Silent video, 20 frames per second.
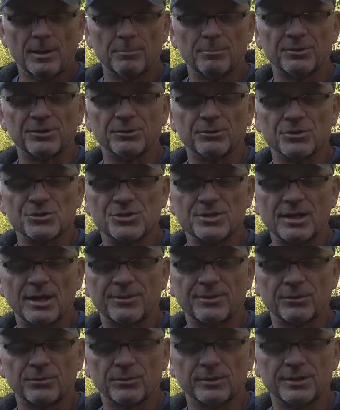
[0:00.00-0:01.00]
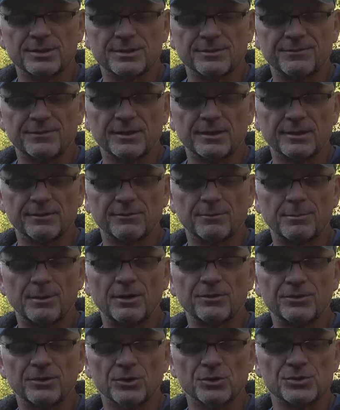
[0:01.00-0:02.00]
But there was nothing really definitive
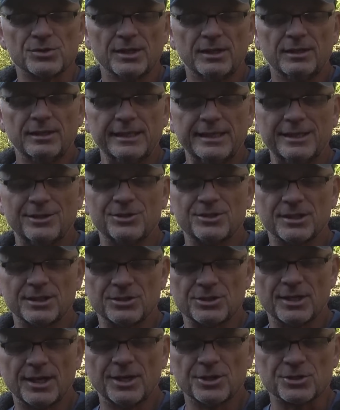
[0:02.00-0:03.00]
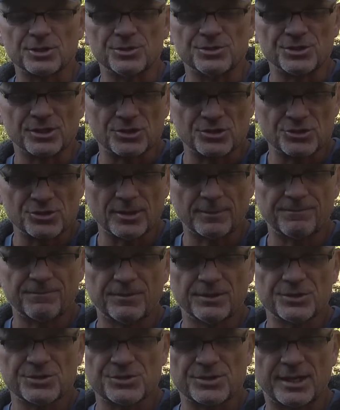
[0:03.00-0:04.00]
about those indentations except
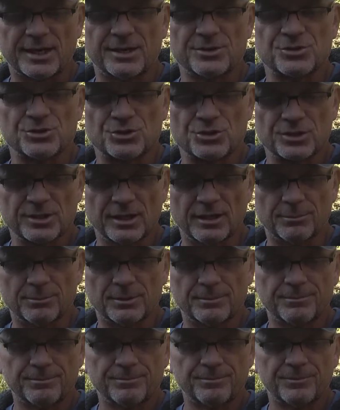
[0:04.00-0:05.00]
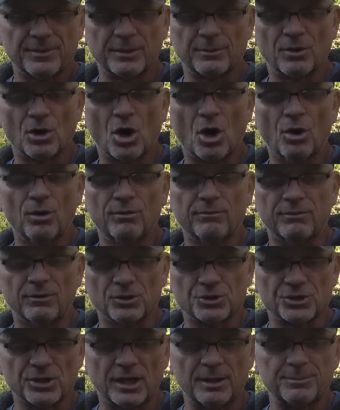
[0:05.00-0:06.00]
for the size and shape. They were oval
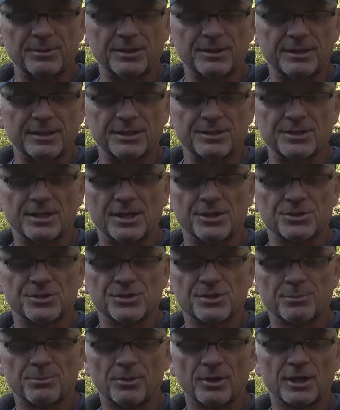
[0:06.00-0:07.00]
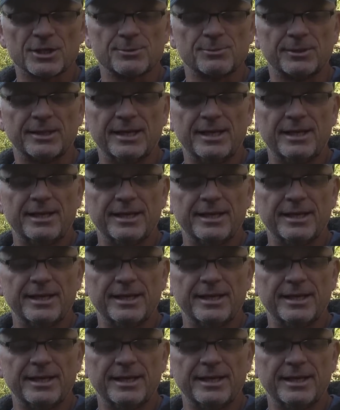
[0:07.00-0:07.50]
shaped indentations, approximately